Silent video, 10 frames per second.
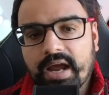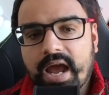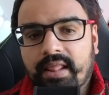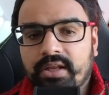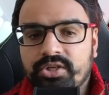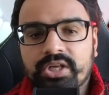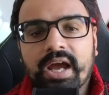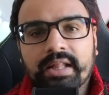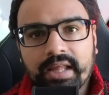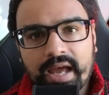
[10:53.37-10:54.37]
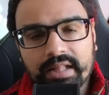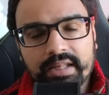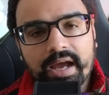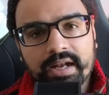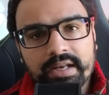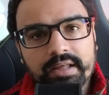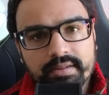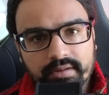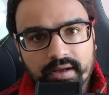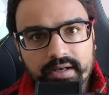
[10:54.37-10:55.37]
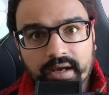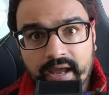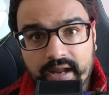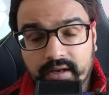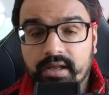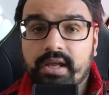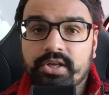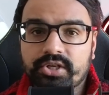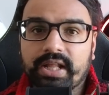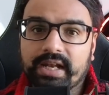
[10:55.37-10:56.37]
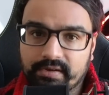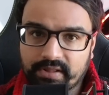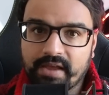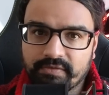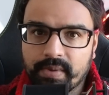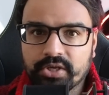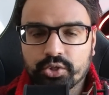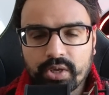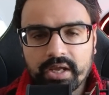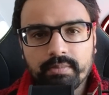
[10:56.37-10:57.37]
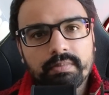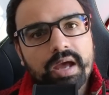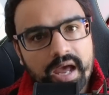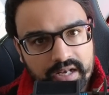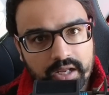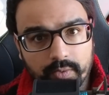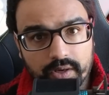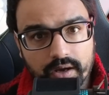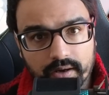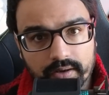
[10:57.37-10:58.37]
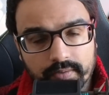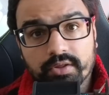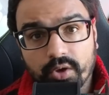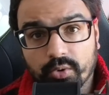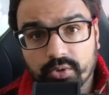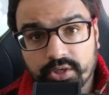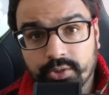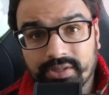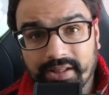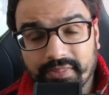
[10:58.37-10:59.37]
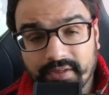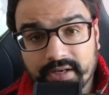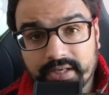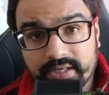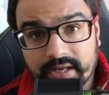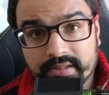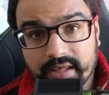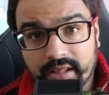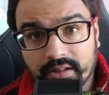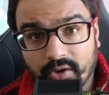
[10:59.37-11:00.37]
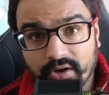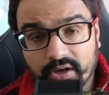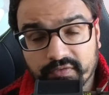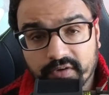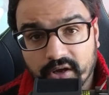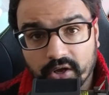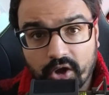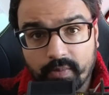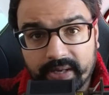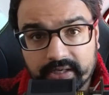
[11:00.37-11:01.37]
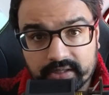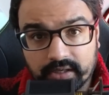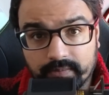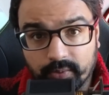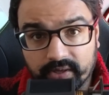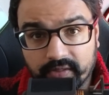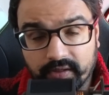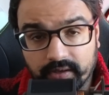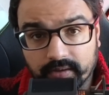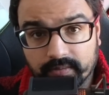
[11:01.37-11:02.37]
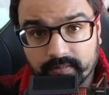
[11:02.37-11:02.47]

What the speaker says: And then she had the idea stuck in her head. She then gives that information to him, and here we are. So, do you think 13 years is long enough? Comment, tell me what you think.